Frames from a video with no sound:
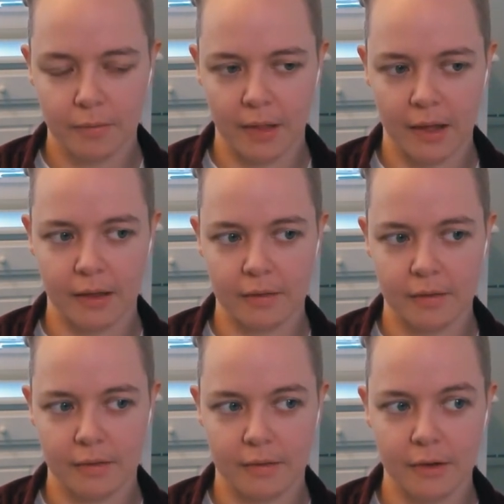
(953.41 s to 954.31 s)
like it's
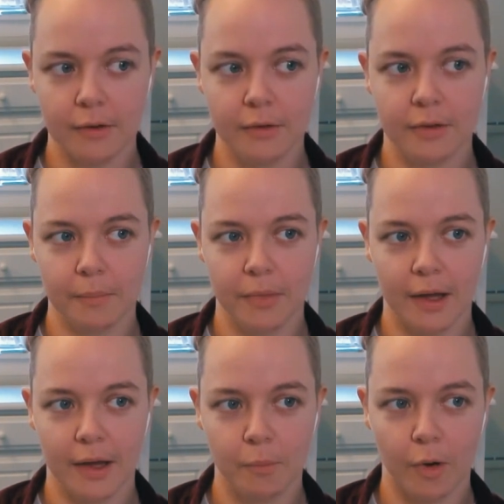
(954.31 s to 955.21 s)
still something
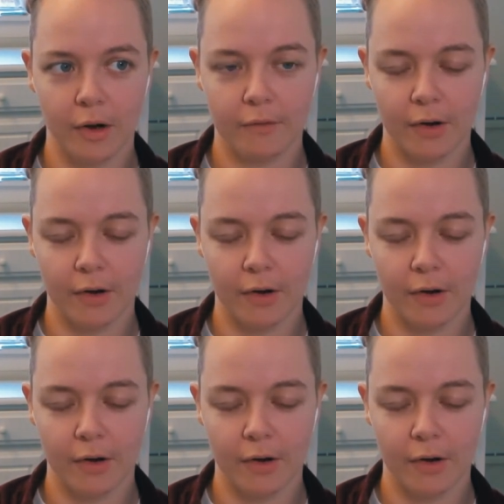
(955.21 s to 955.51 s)
i'm working